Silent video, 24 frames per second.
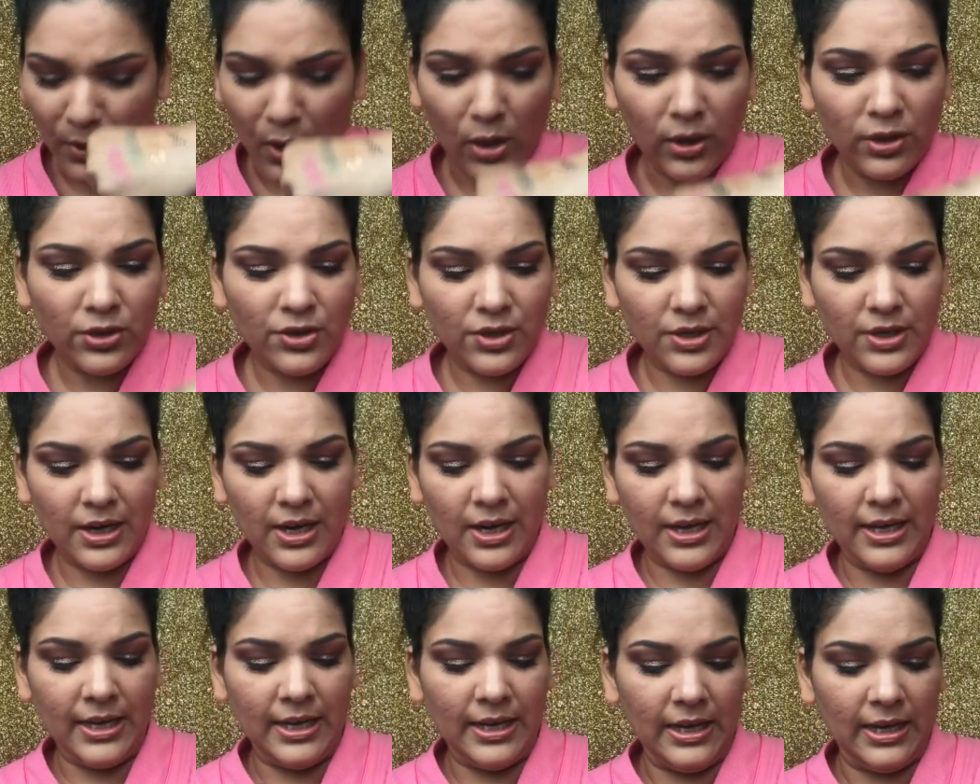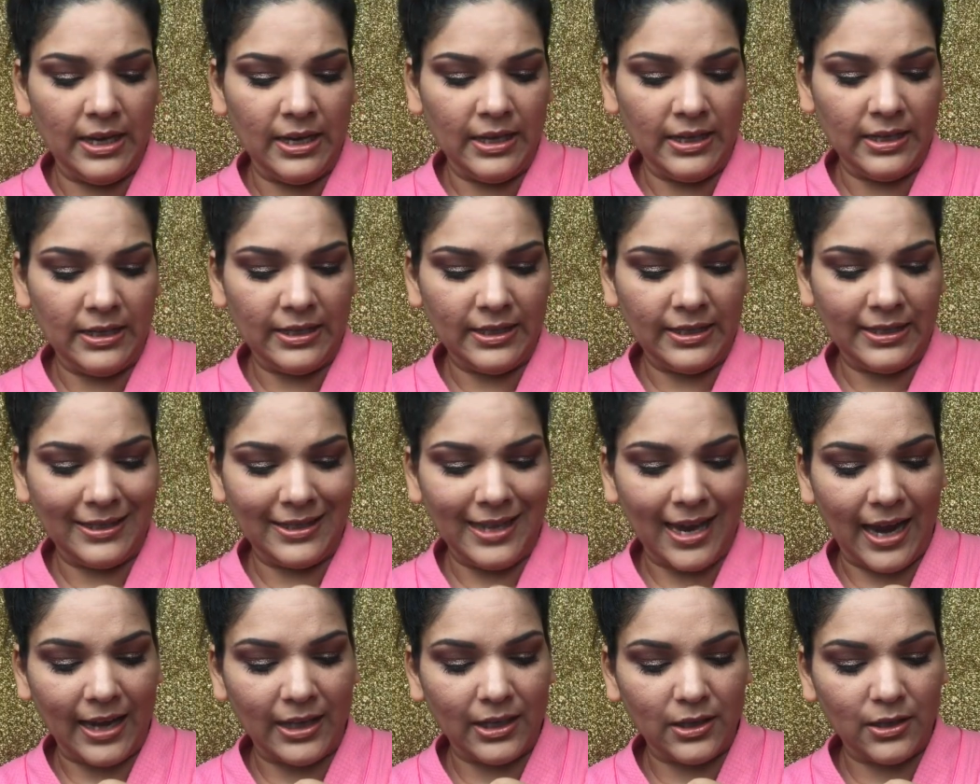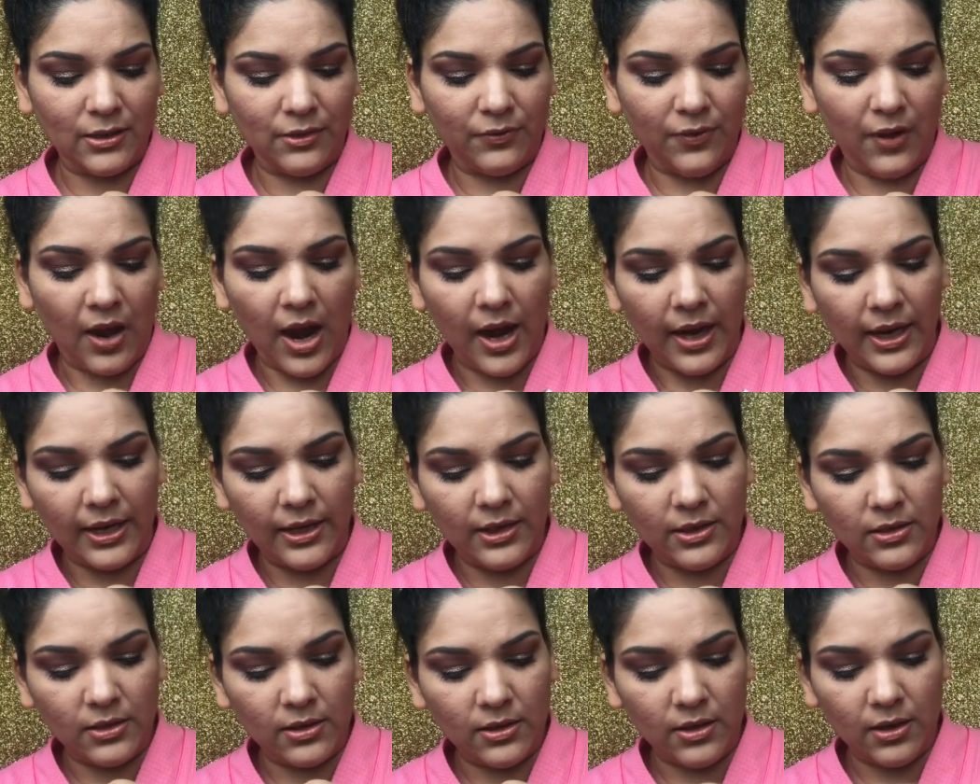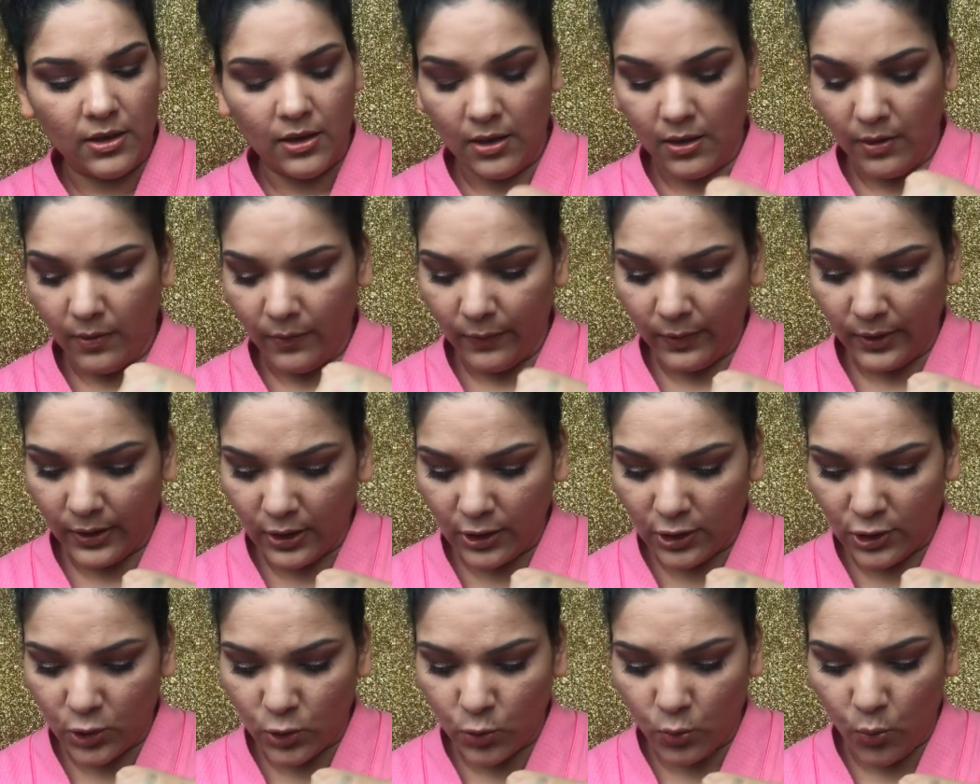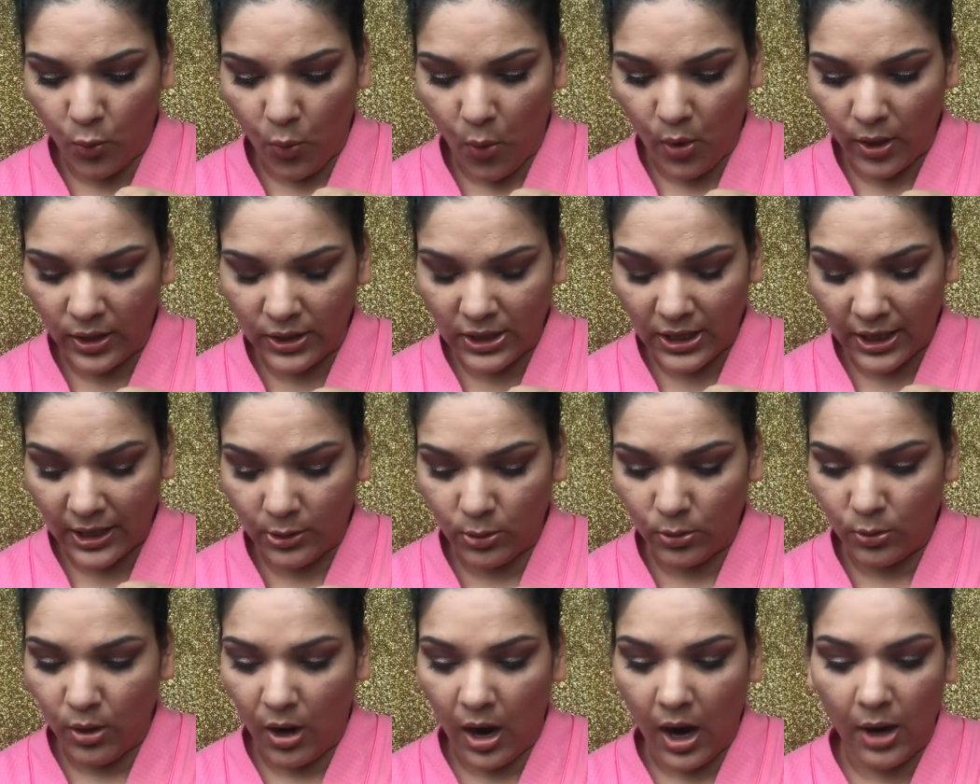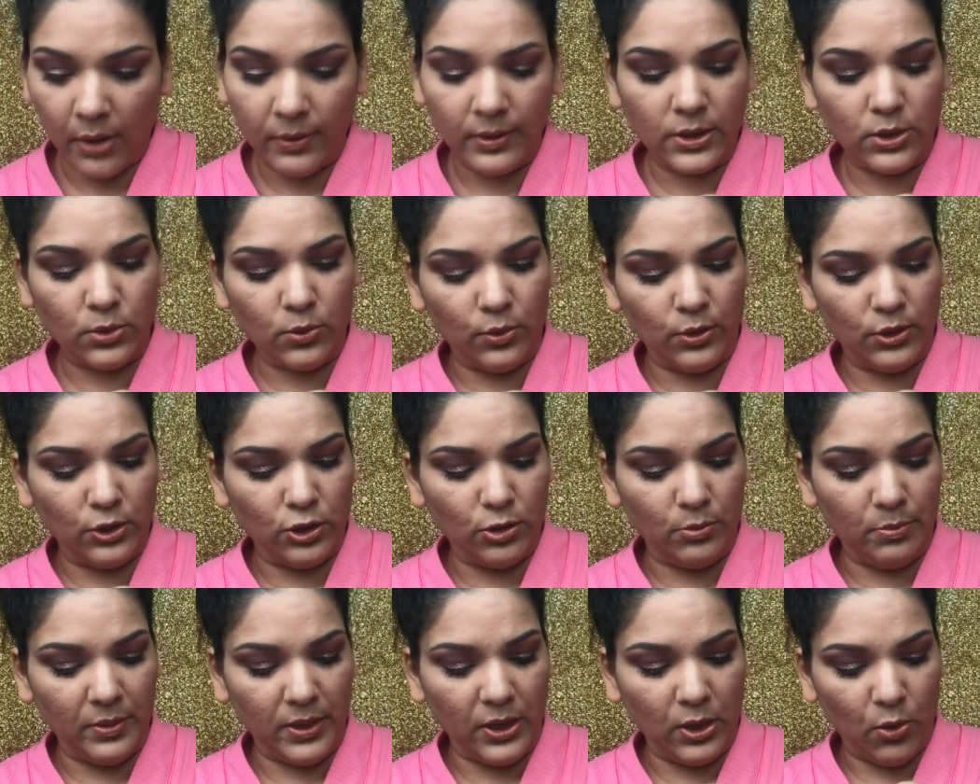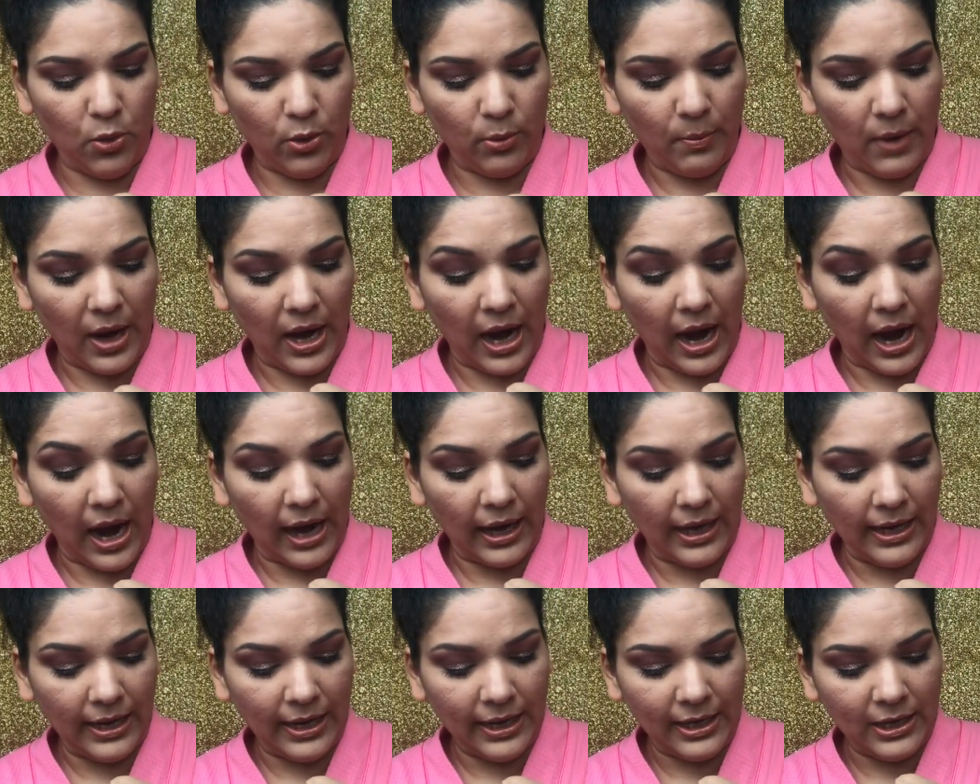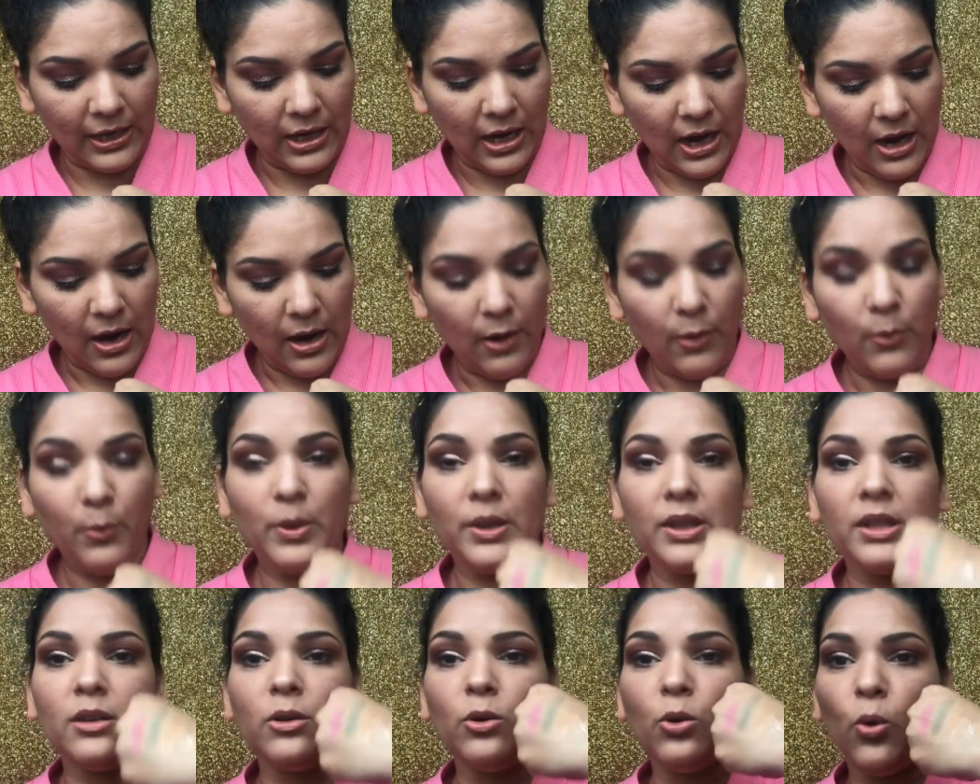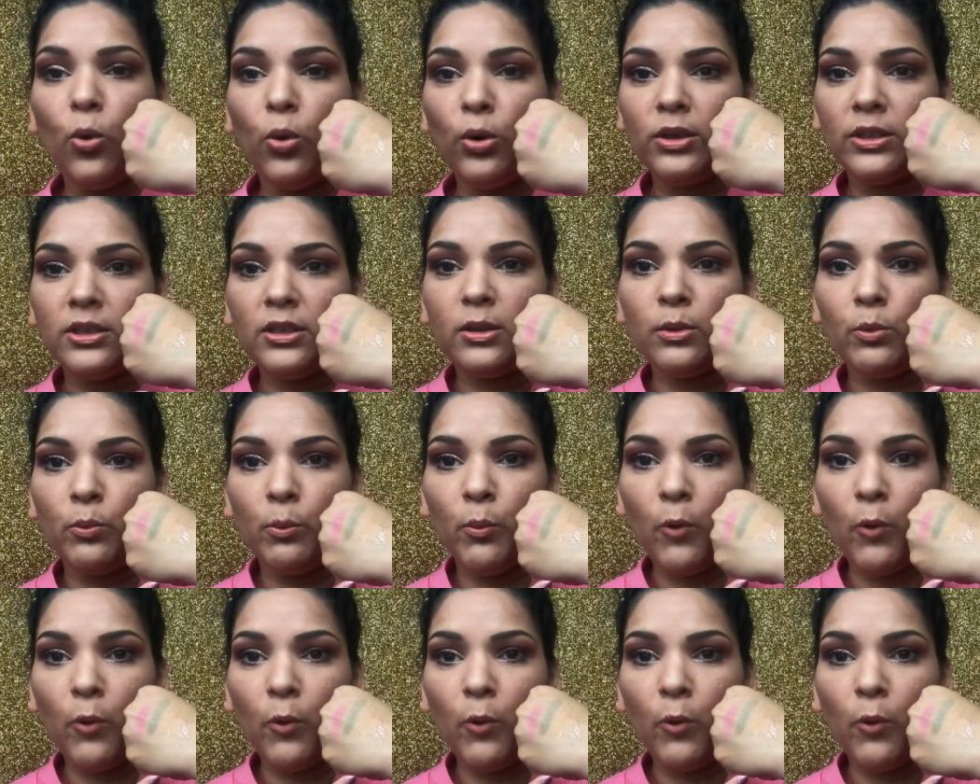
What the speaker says: not really satisfied with the swatch. I don't know how it's going to be on my eyelid with the golden